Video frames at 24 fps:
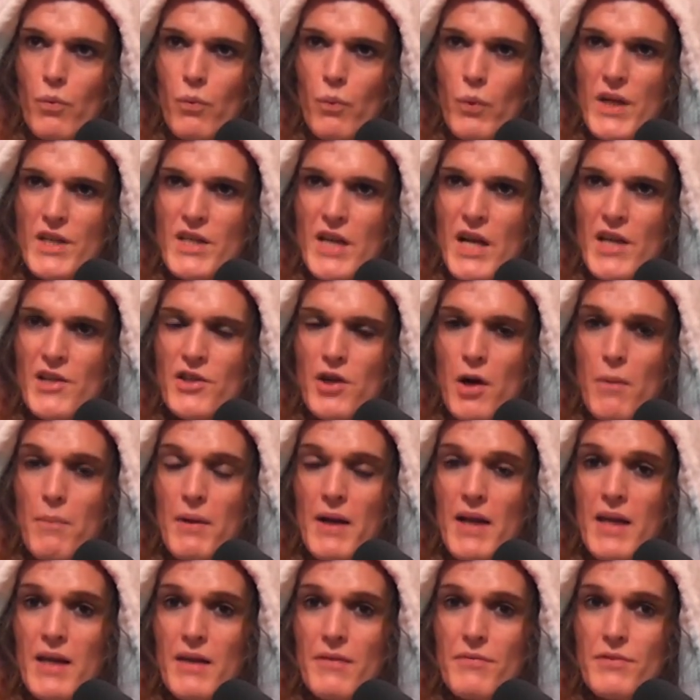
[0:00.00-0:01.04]
we change our
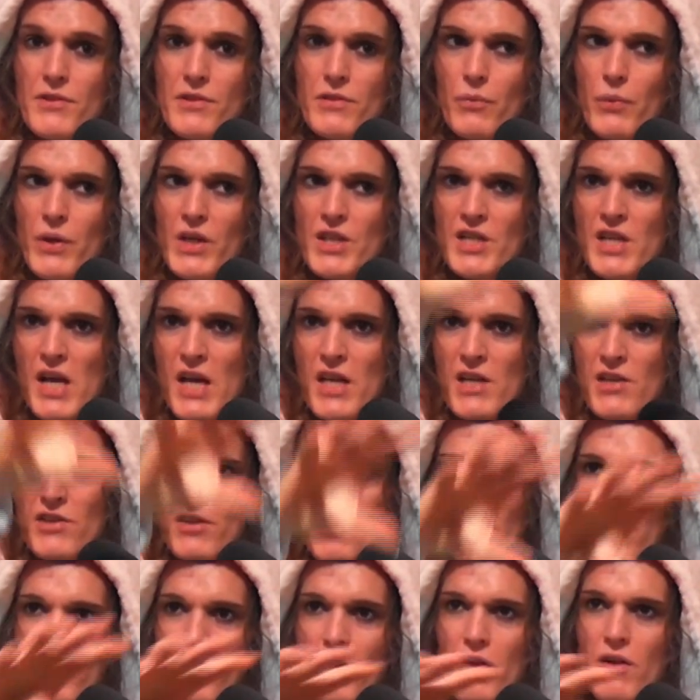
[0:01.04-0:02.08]
beliefs, we change
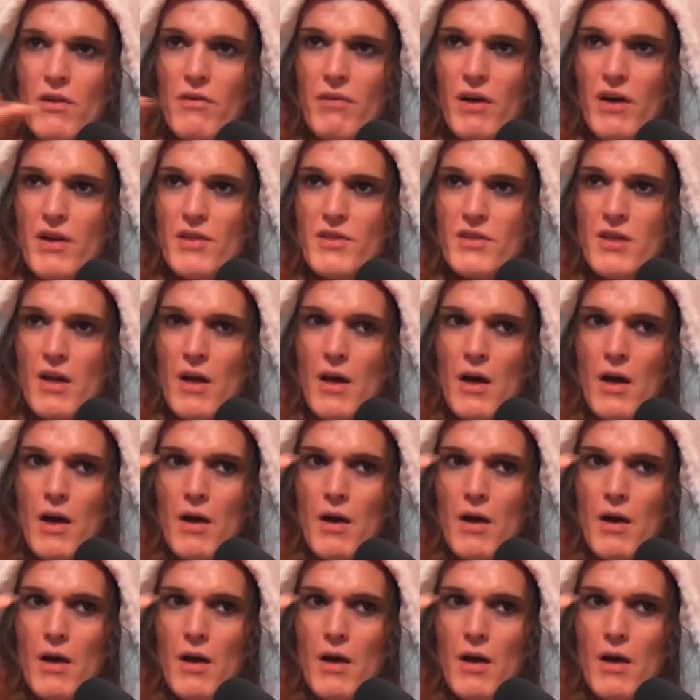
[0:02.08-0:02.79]
our universe,